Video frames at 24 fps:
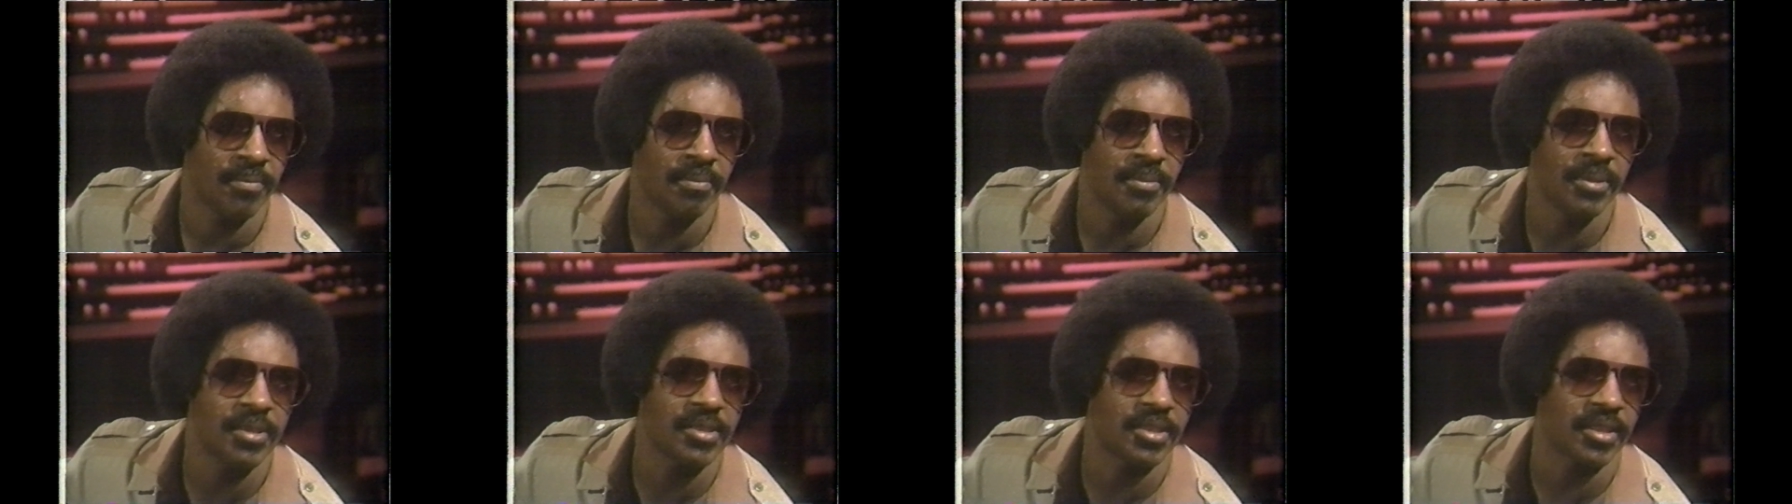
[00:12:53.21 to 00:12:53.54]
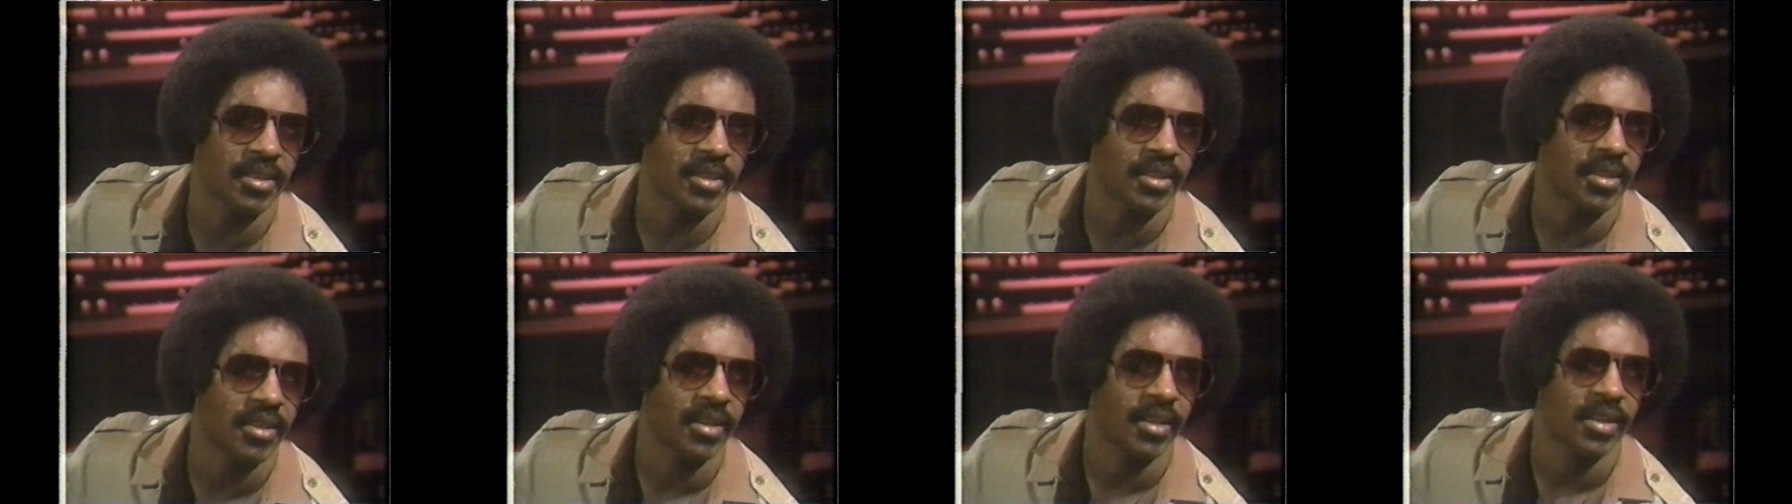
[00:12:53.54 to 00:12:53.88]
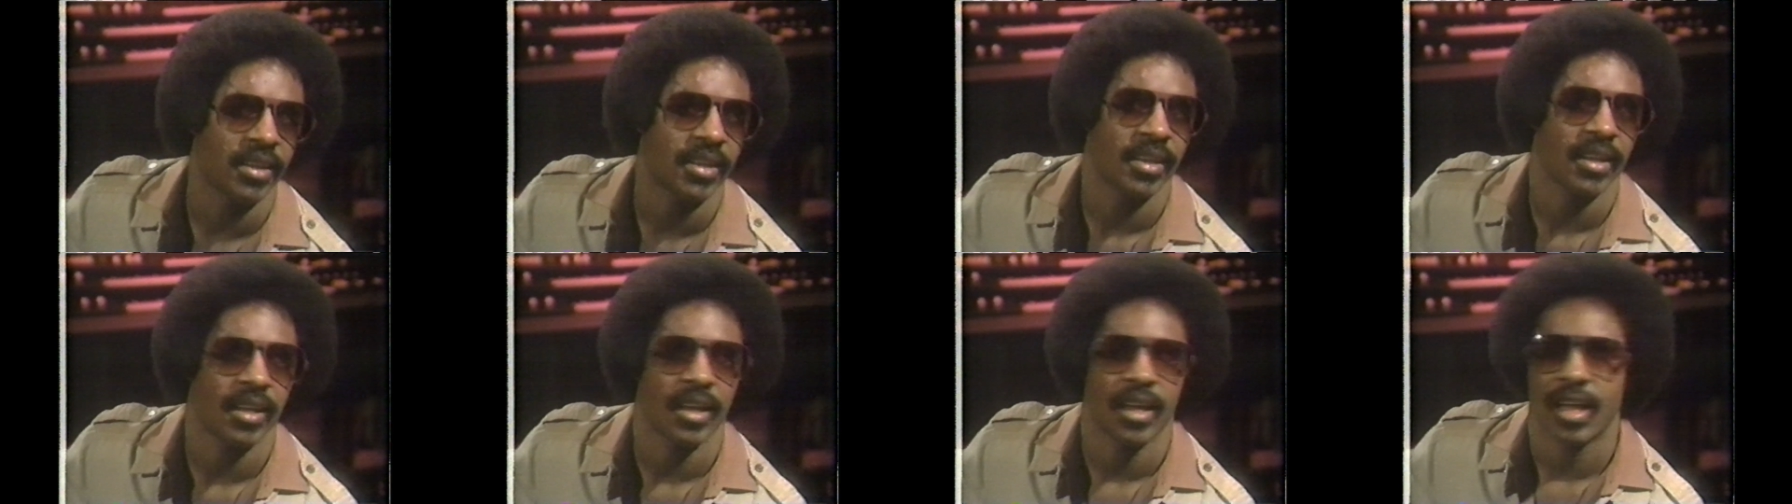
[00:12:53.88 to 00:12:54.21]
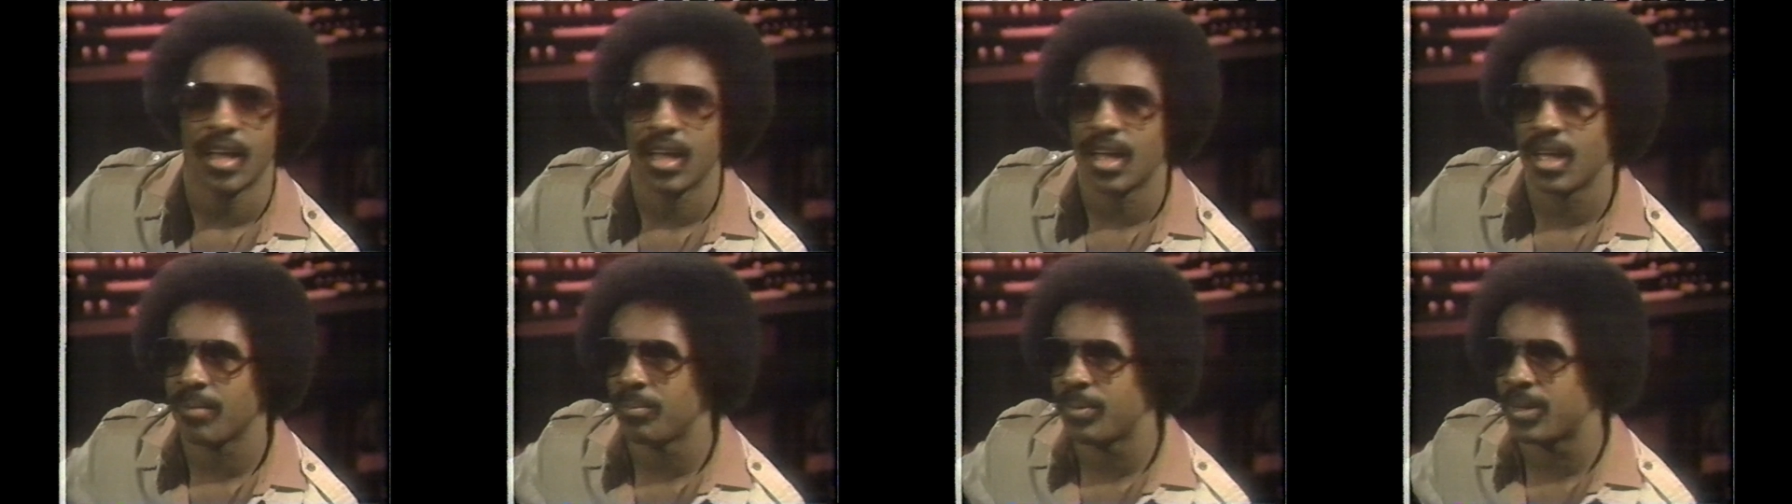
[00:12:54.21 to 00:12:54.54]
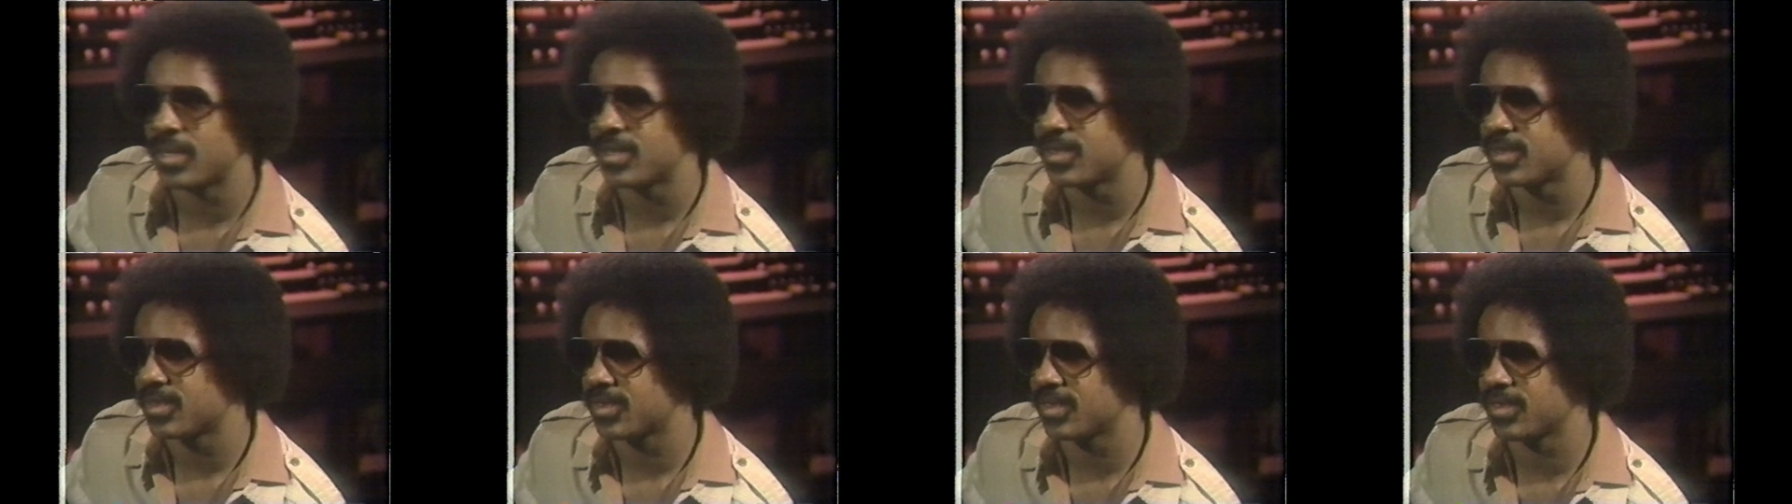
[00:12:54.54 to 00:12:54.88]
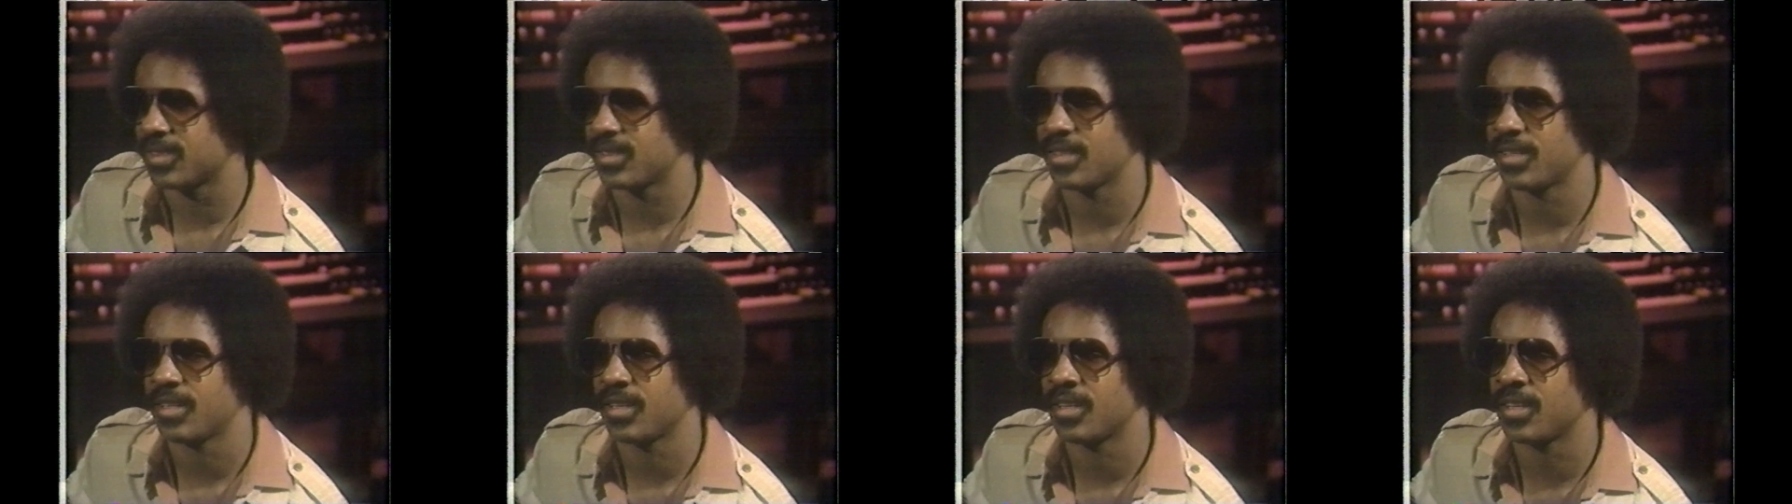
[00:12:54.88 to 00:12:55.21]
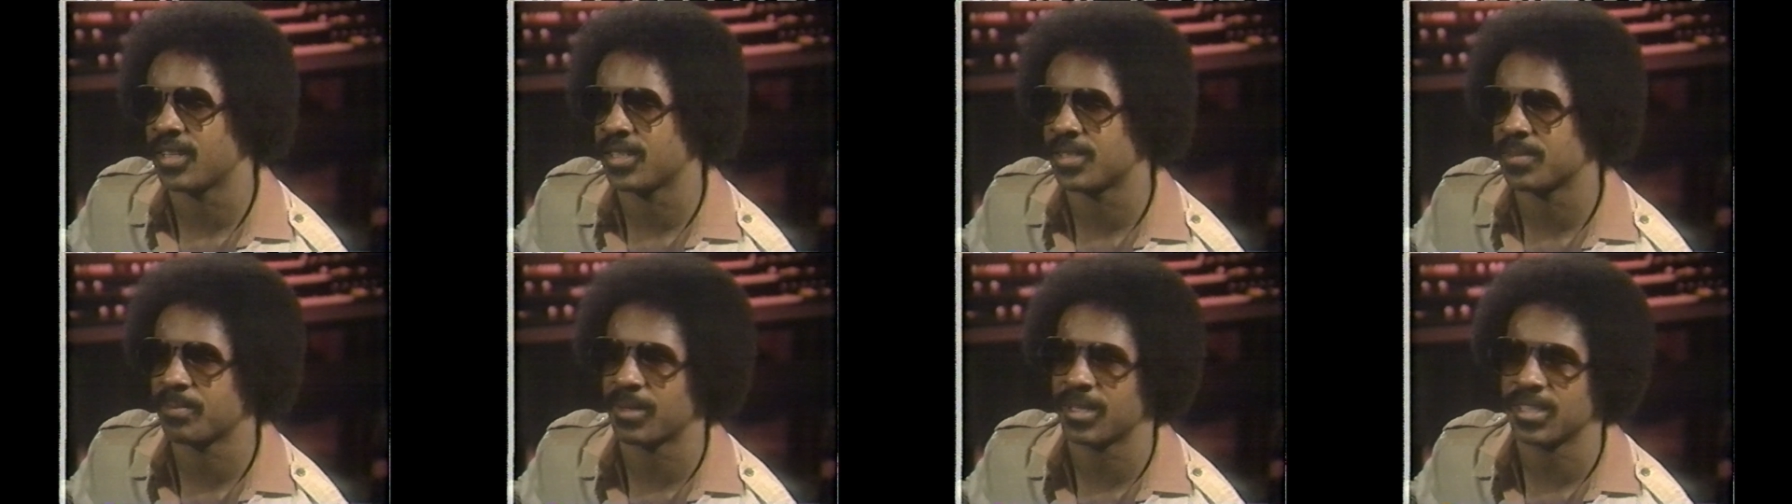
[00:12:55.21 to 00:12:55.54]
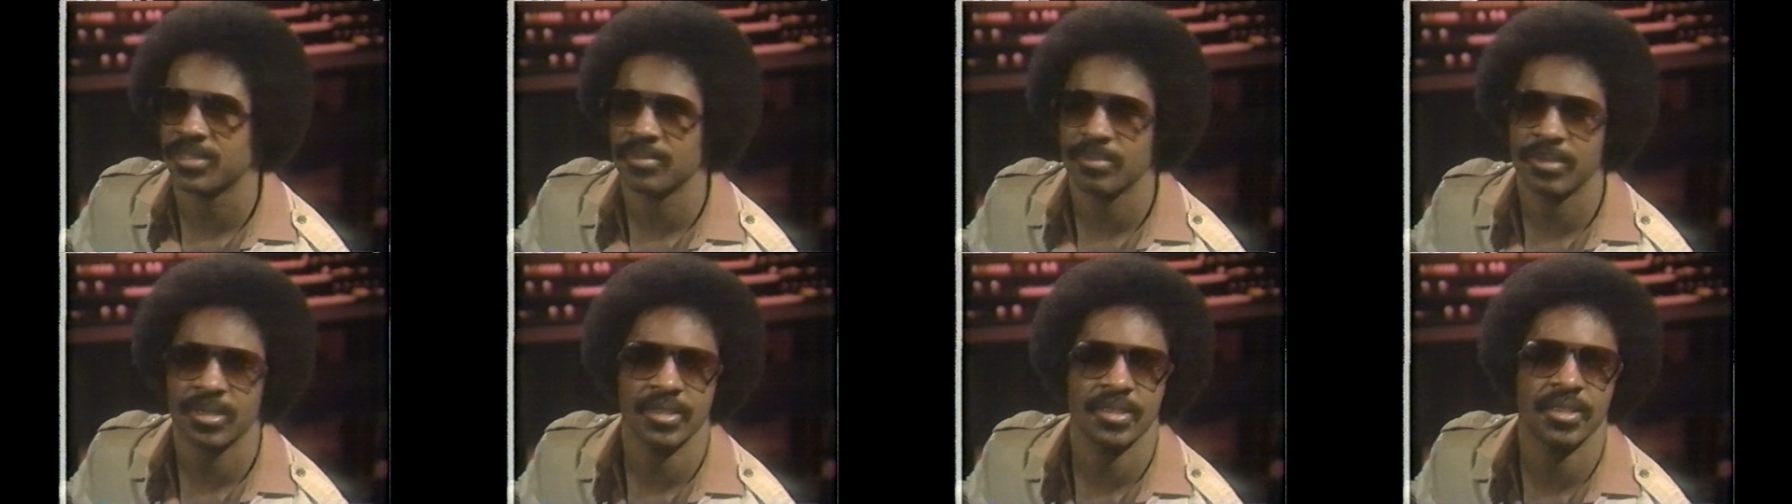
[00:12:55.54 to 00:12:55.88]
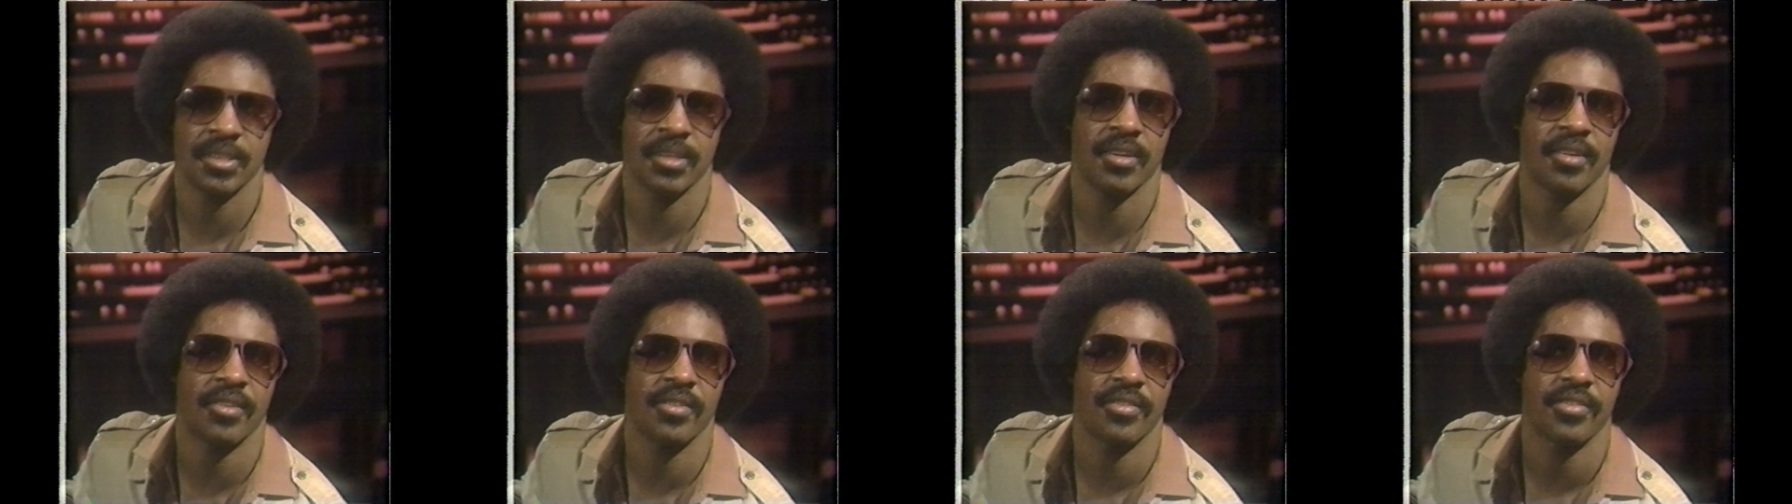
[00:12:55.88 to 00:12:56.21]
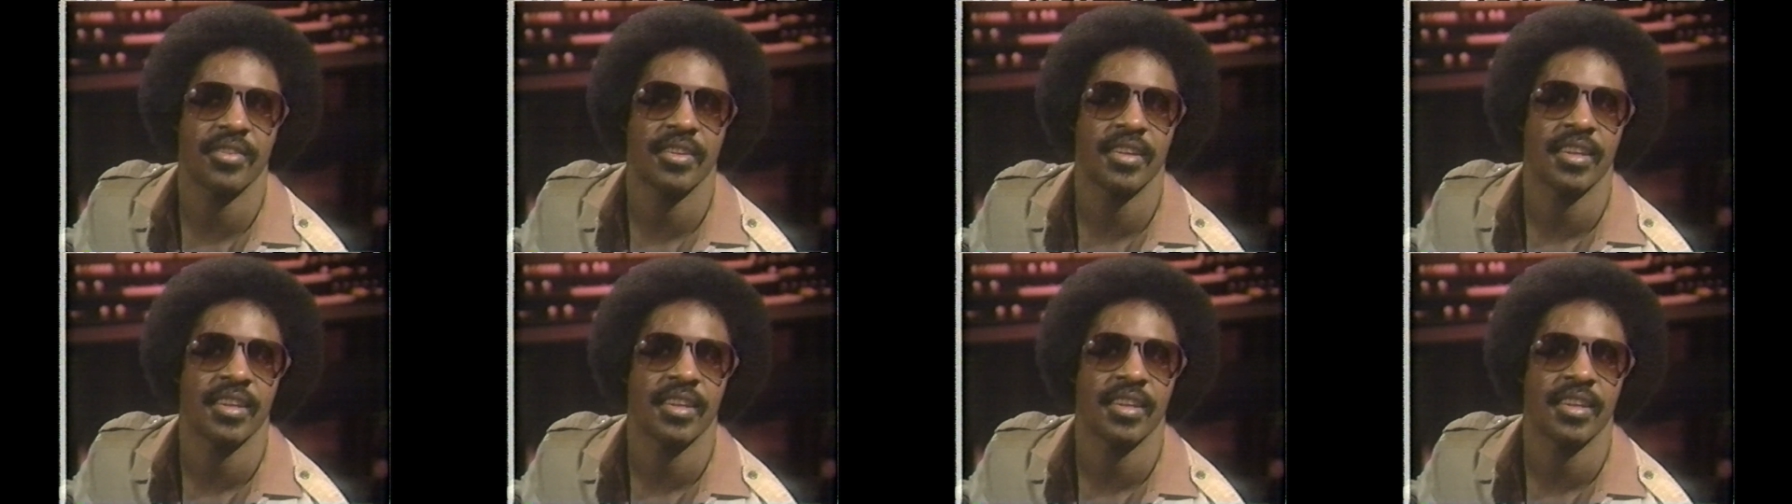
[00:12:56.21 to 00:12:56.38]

music, I best can express myself